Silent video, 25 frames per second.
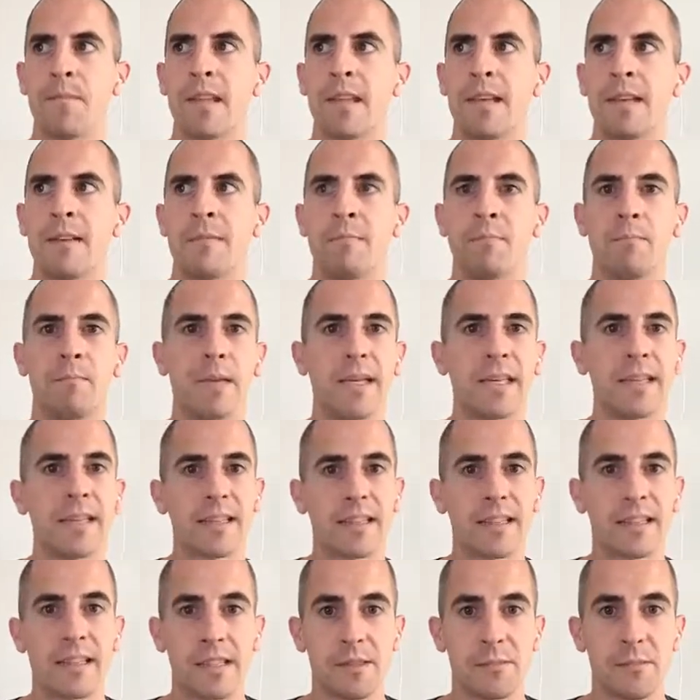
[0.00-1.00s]
making
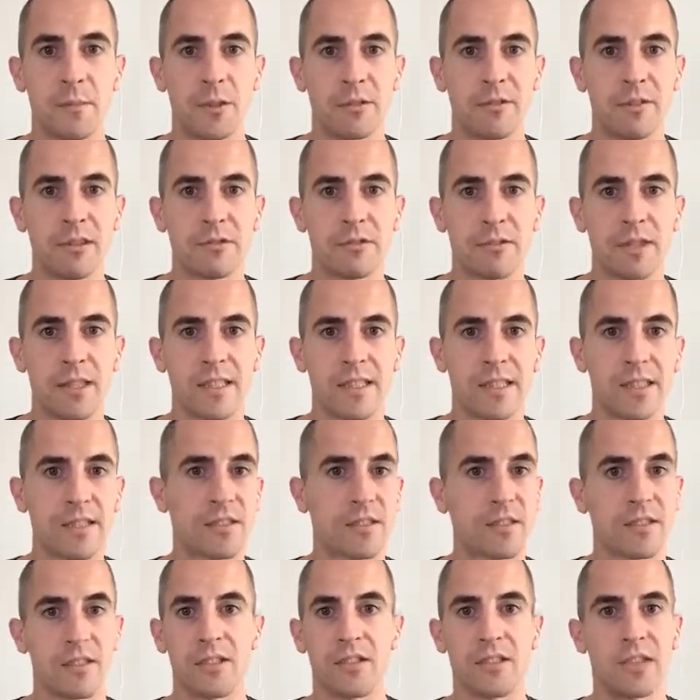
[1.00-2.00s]
things more interesting. So
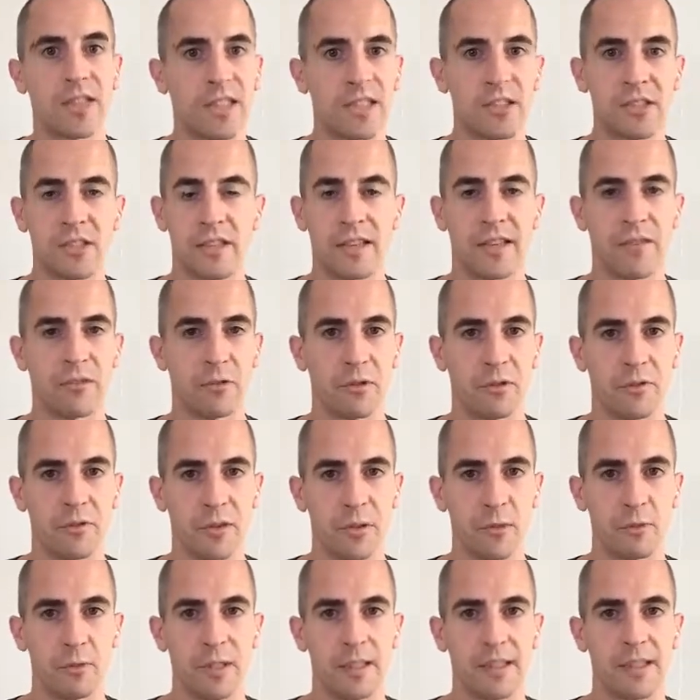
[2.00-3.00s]
you could change it every few
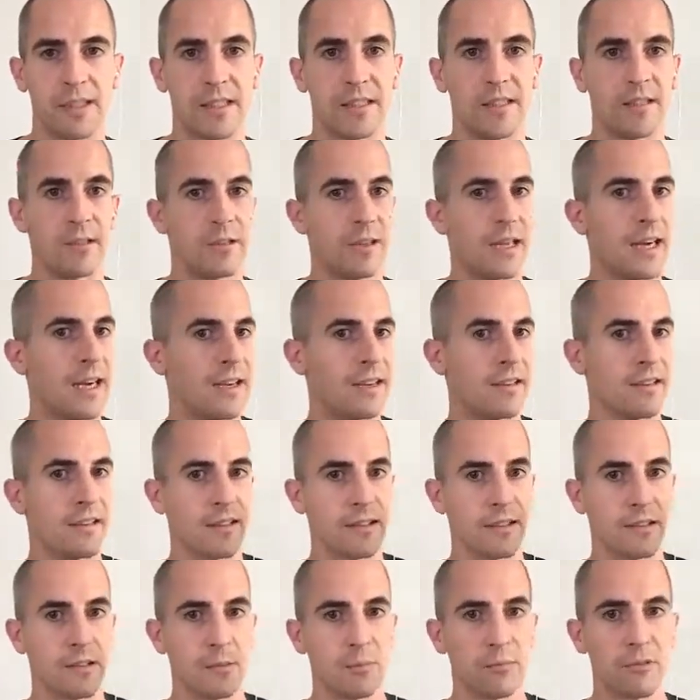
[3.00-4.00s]
weeks and do a
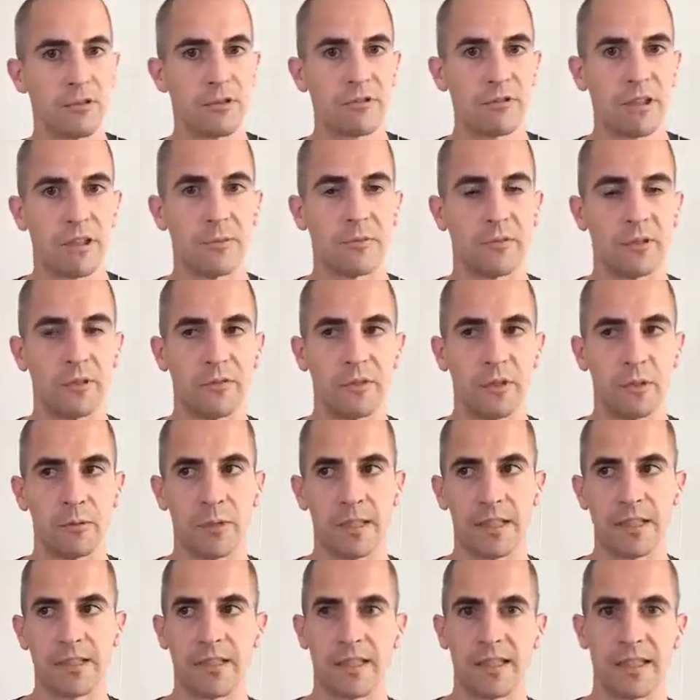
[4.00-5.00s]
new program for a few
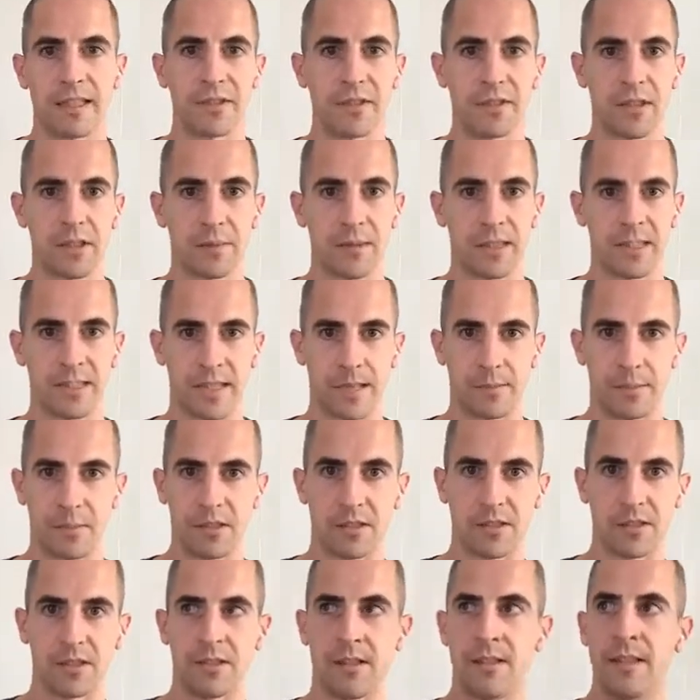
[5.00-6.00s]
weeks. So I'll give you some examples. So